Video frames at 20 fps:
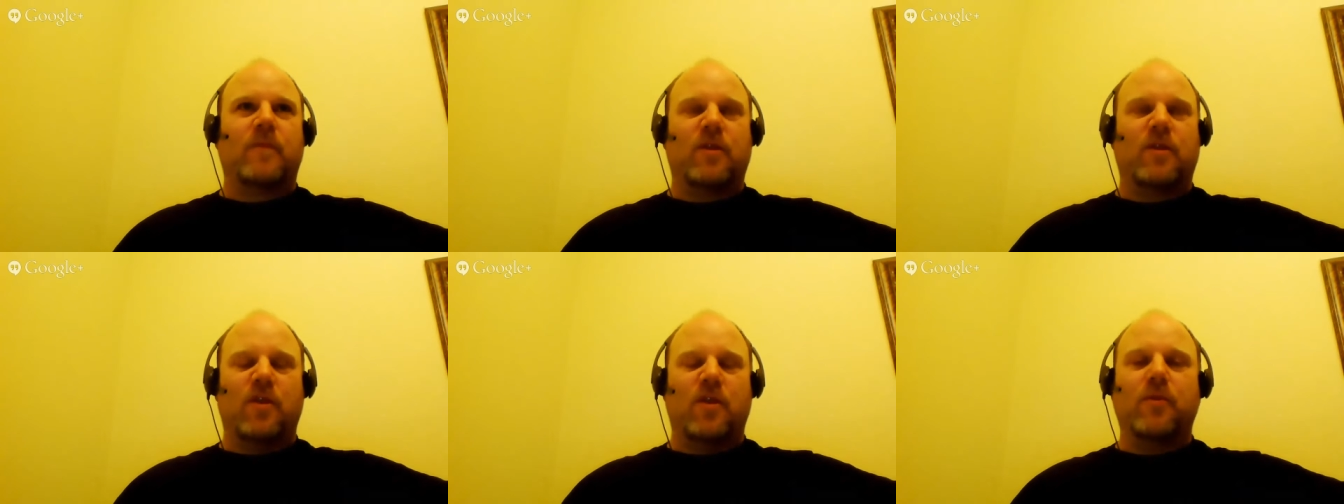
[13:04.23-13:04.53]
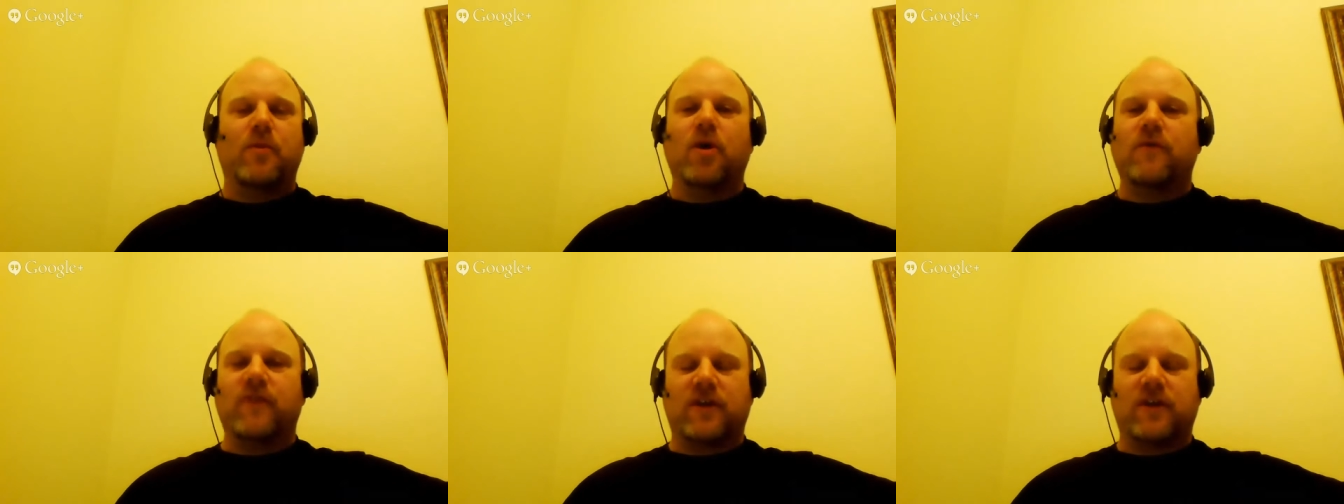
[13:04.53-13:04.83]
the
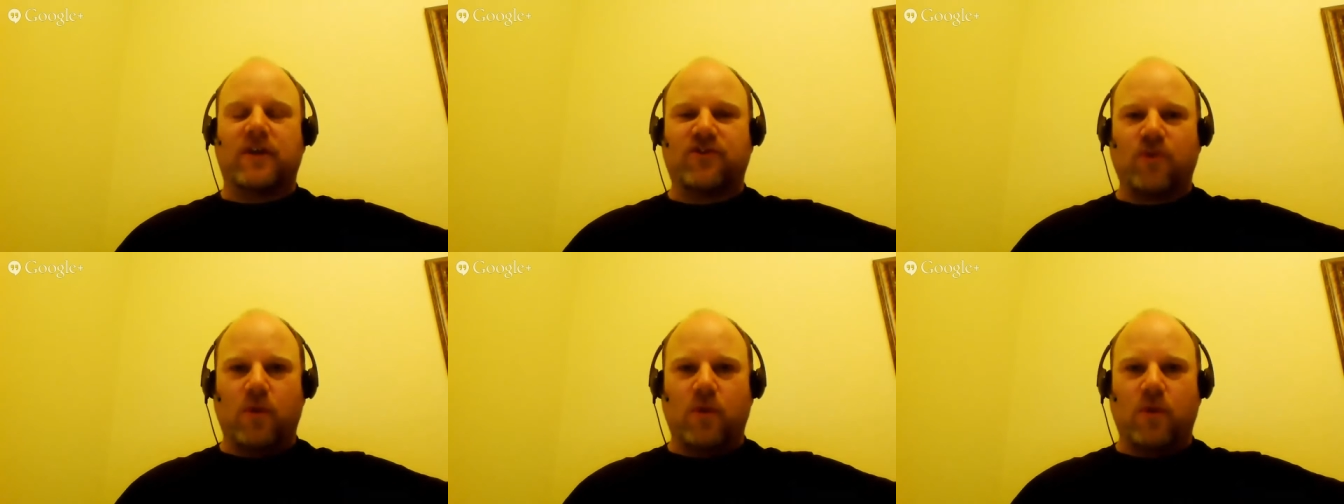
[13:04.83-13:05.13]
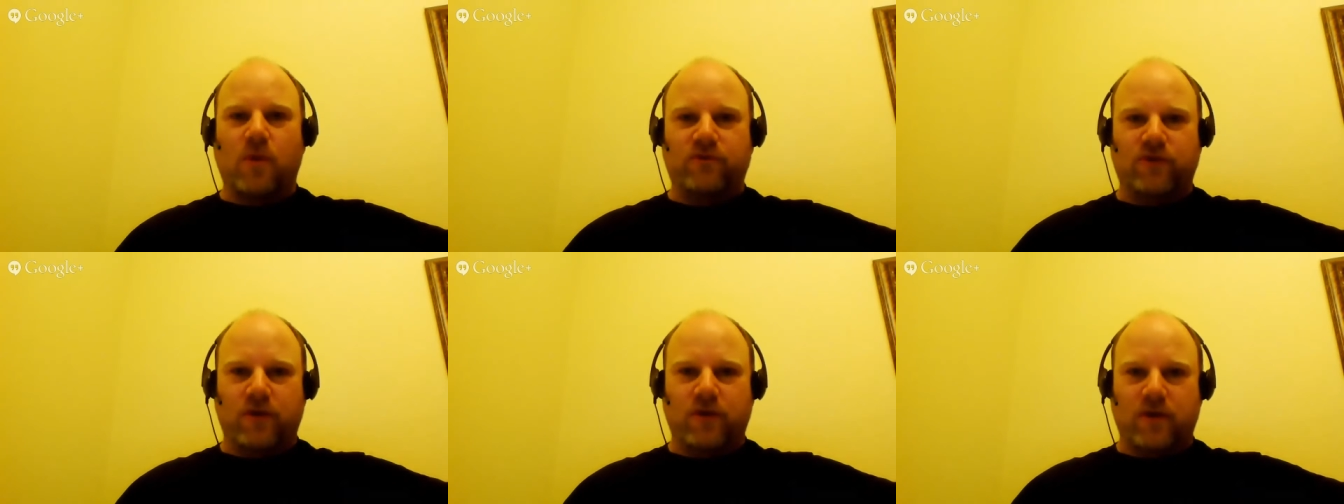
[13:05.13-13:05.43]
perfect
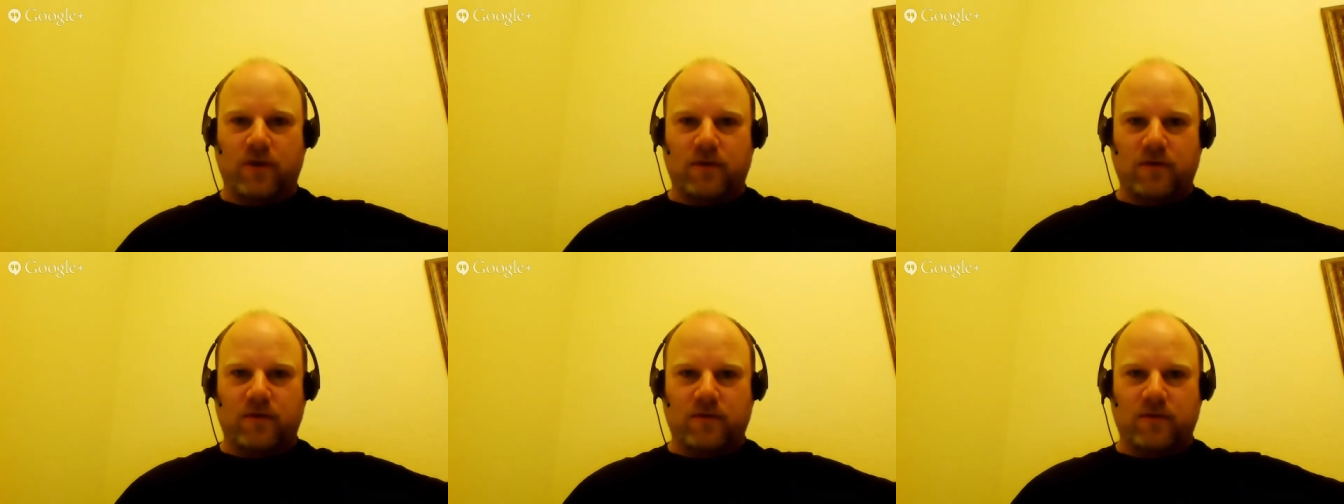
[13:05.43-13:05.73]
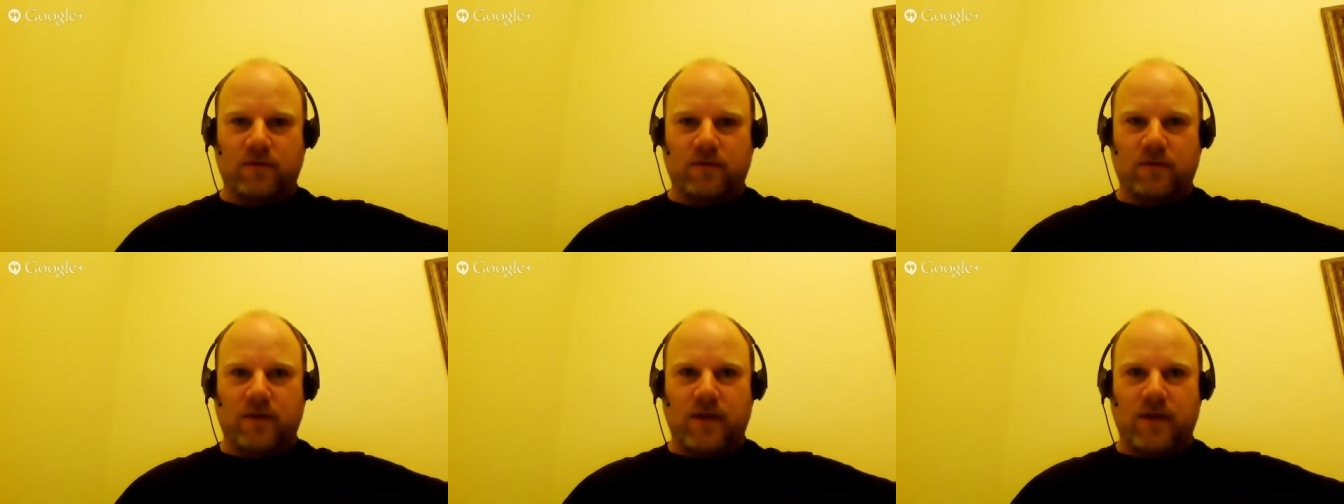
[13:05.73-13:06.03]
soldier,
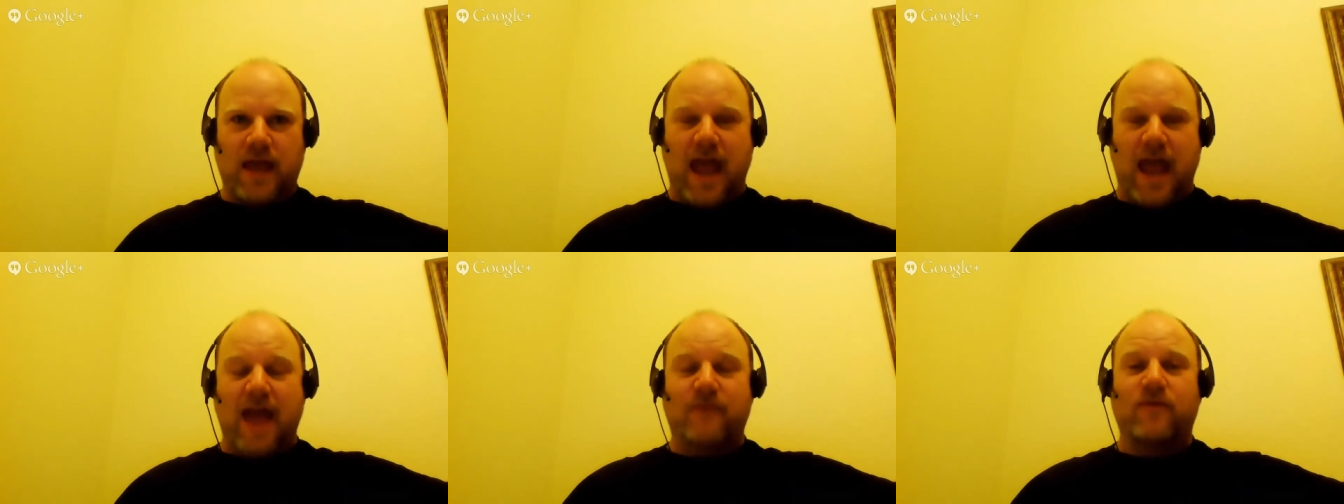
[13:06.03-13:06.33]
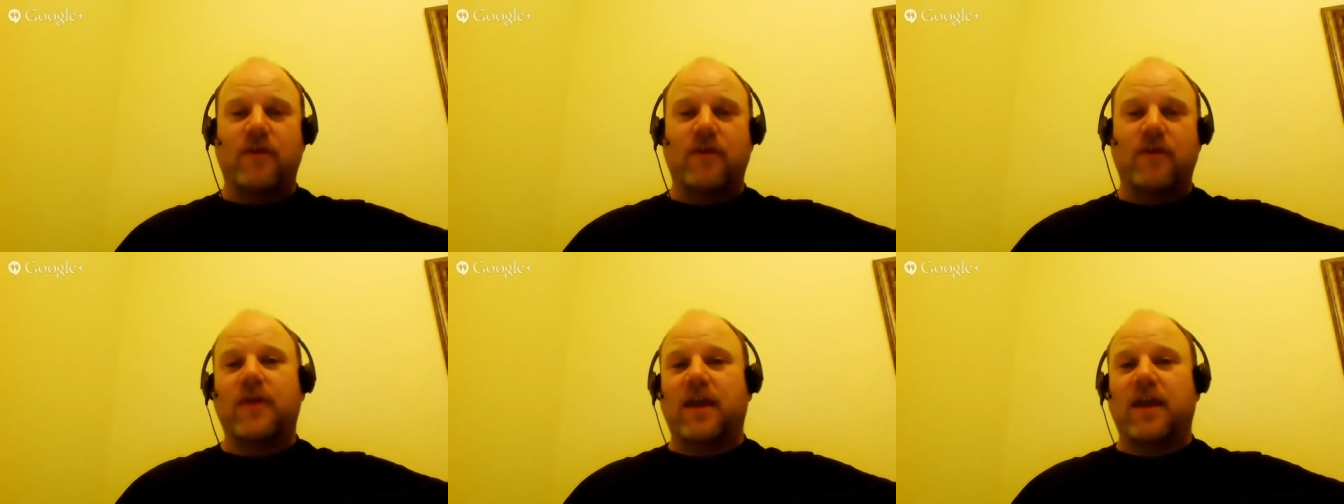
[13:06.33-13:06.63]

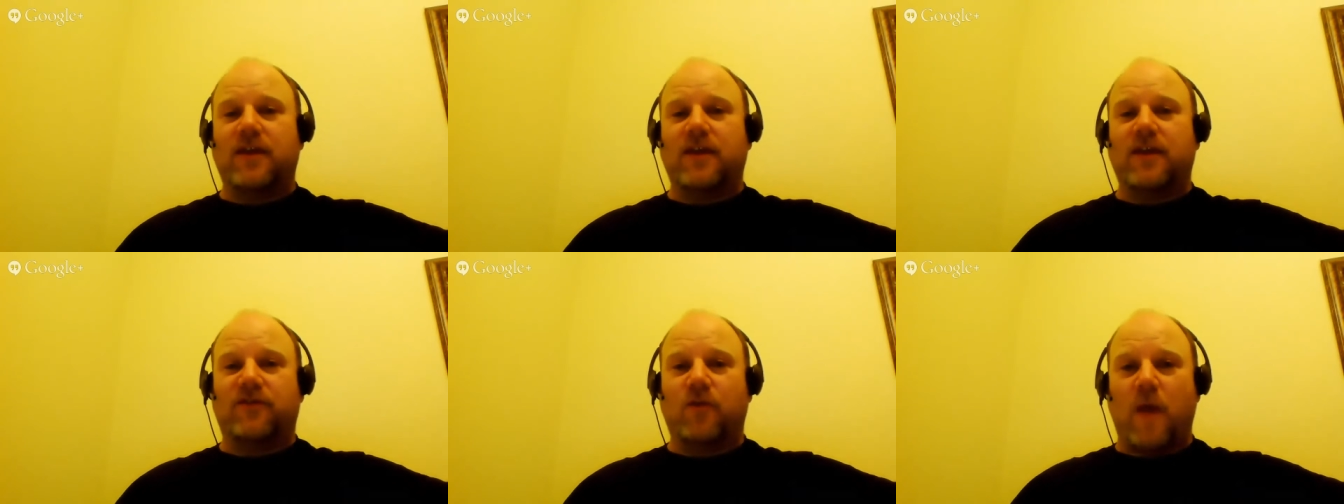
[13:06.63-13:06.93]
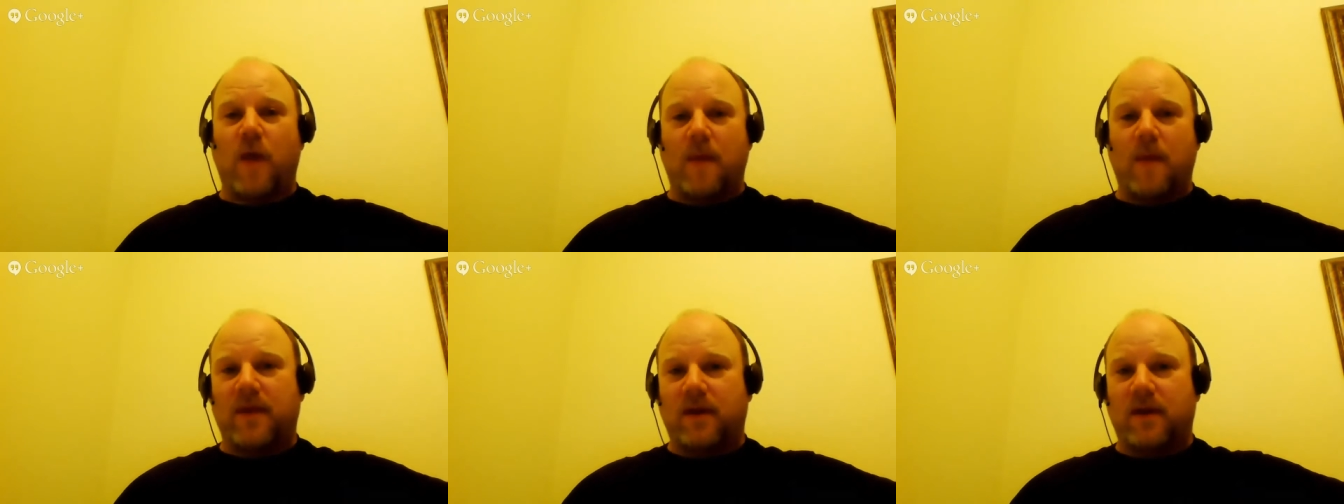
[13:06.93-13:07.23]
everything is a
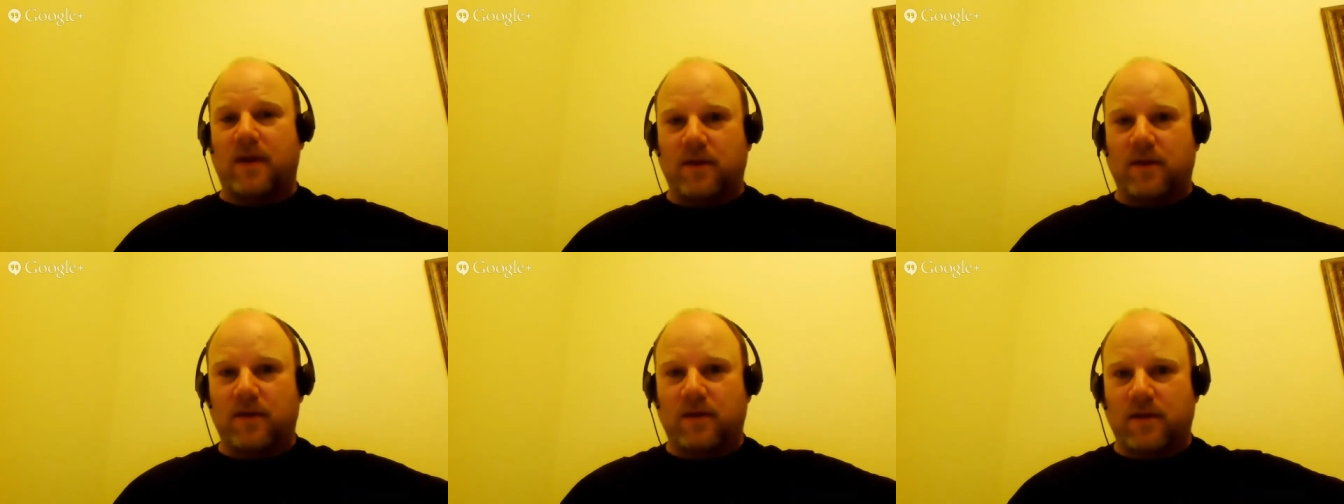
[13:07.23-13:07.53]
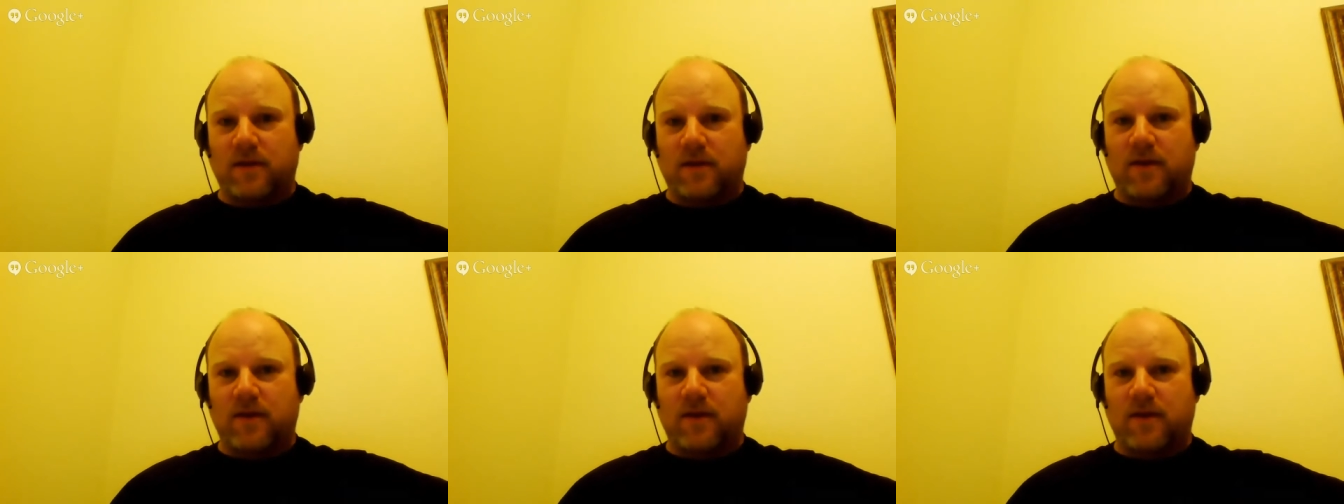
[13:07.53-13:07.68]
weapon.